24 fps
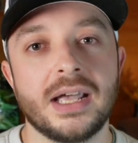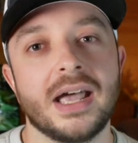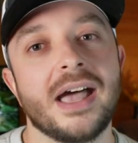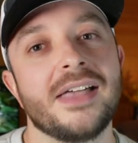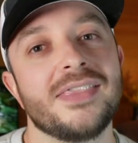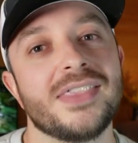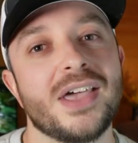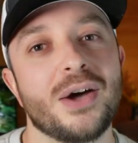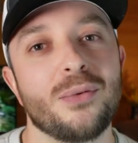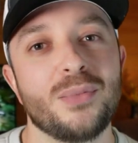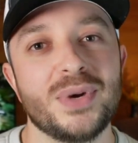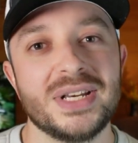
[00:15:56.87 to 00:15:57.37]

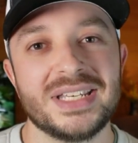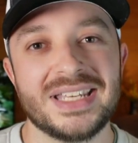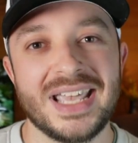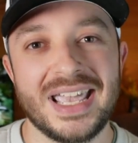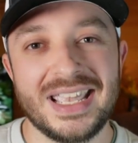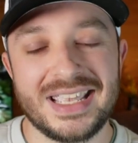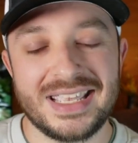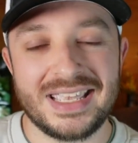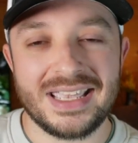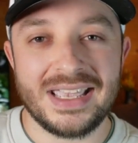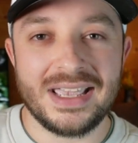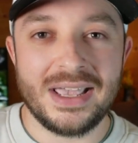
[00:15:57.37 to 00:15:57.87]
and then we
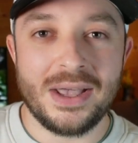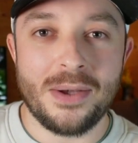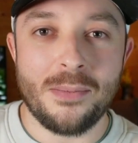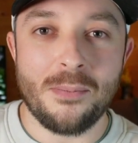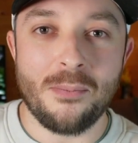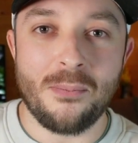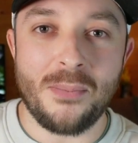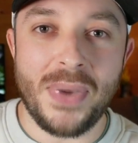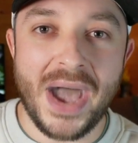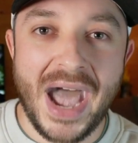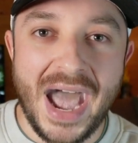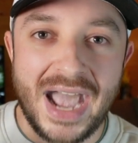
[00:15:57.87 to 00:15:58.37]
take
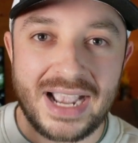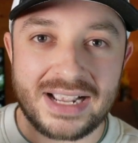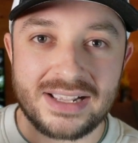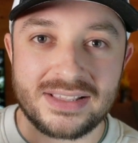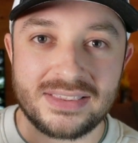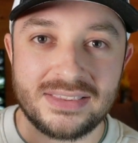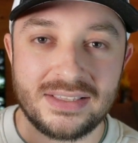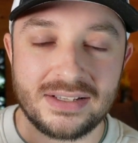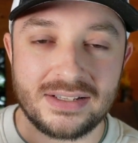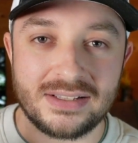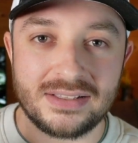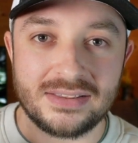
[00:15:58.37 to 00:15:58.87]

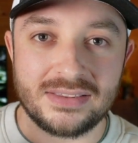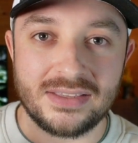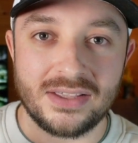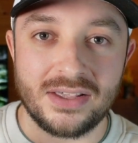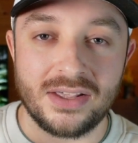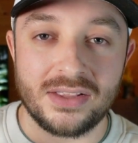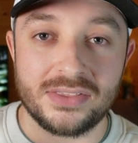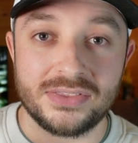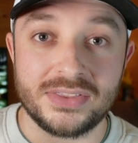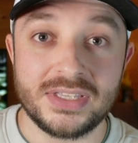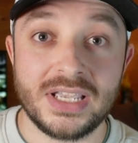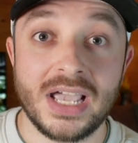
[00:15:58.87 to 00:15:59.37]
back
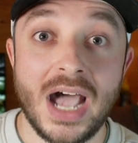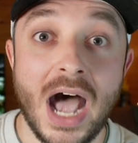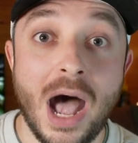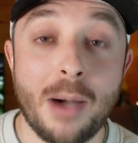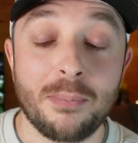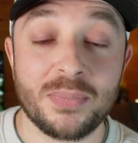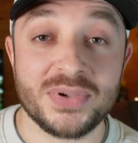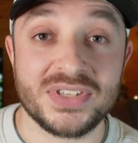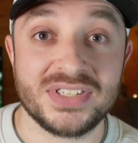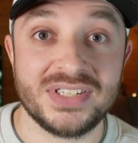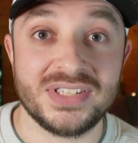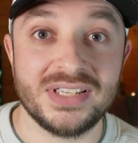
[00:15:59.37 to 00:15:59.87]
the
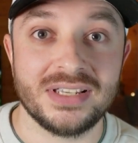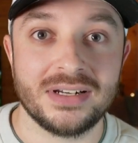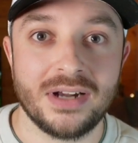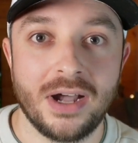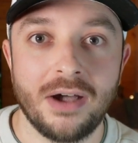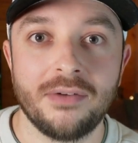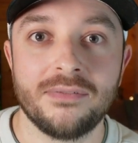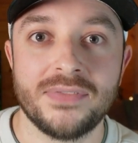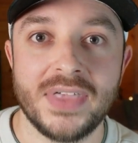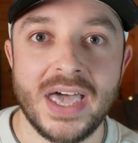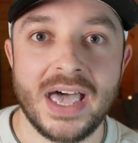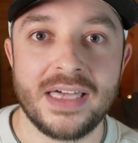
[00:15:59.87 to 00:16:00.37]
opposite
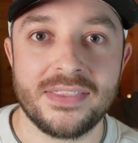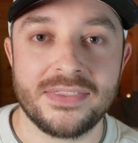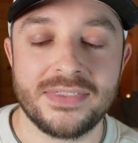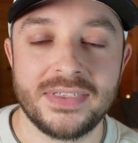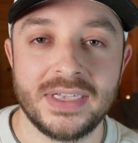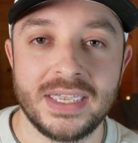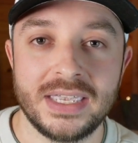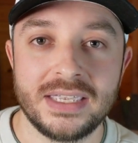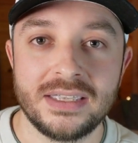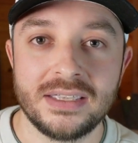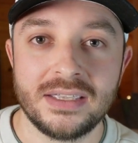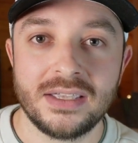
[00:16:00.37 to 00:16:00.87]
of that
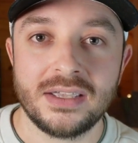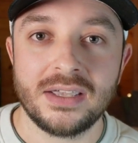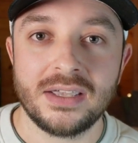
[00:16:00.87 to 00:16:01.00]
thing